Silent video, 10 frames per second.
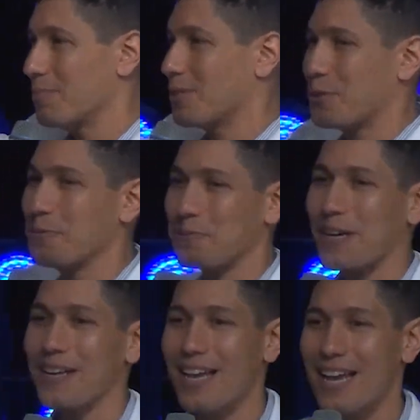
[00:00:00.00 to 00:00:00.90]
too,
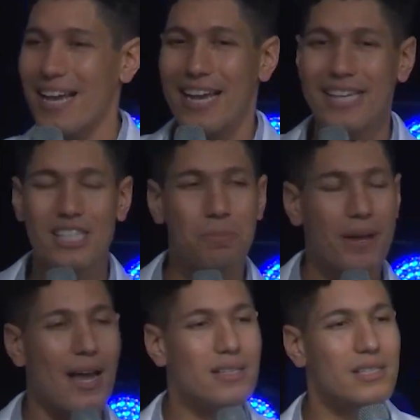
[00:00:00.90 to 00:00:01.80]
right?
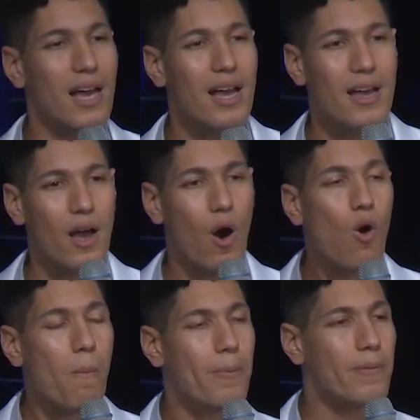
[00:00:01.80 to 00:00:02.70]
Esperanza,
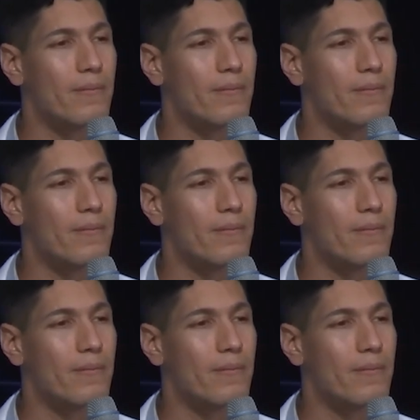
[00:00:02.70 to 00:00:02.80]
hope.